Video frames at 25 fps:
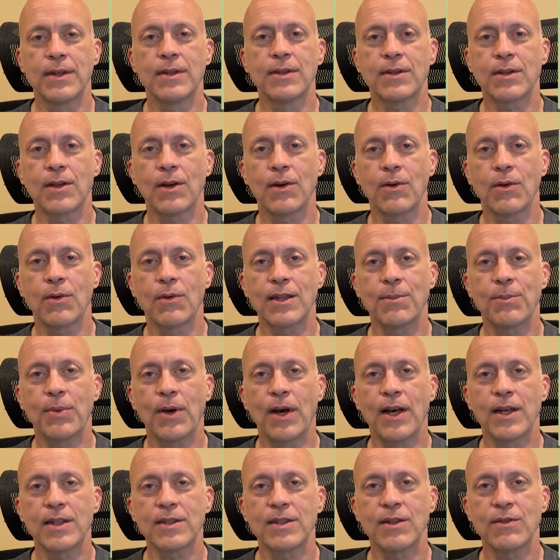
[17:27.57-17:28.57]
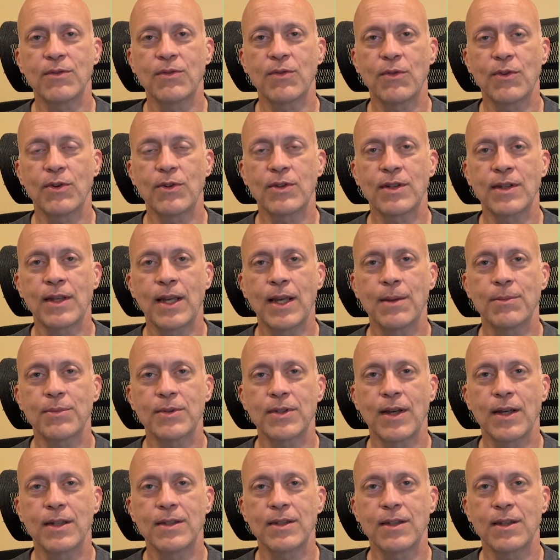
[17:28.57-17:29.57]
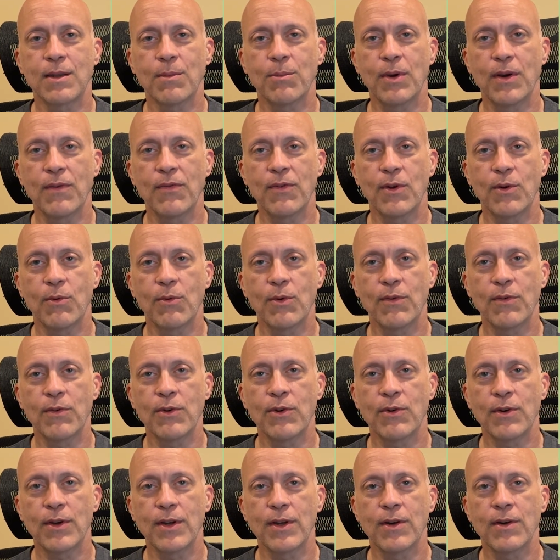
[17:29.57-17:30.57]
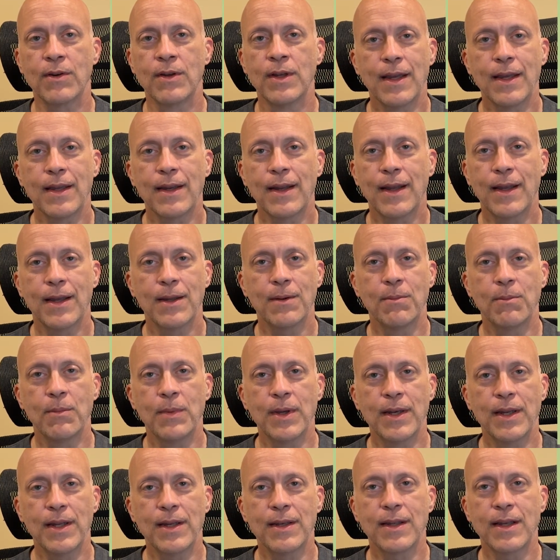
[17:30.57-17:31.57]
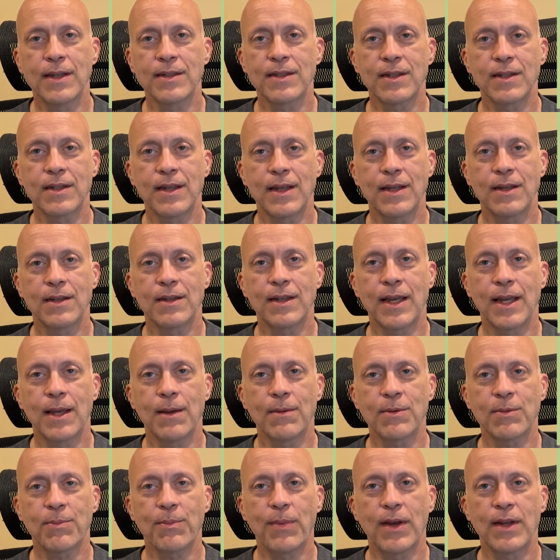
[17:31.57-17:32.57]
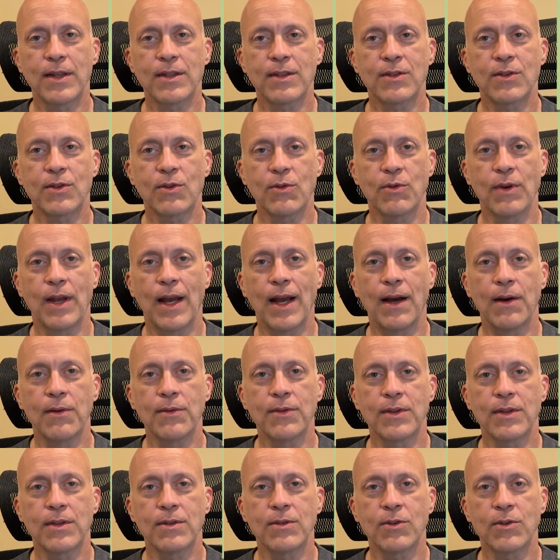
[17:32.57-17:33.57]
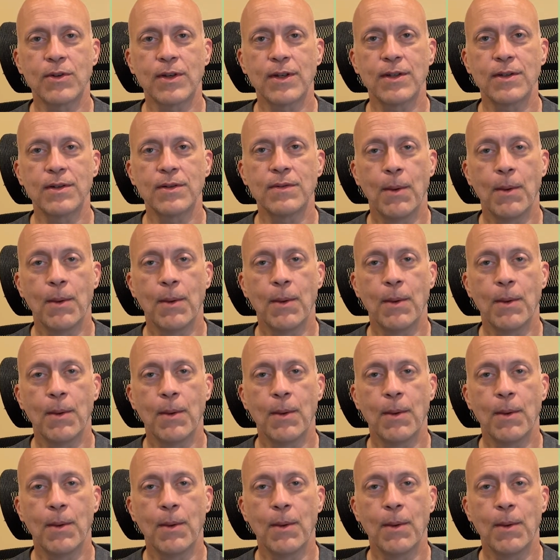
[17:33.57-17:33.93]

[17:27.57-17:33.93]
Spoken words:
So positives for campsites at the Buffalo River Trail: it had many designated camp spots throughout the trail.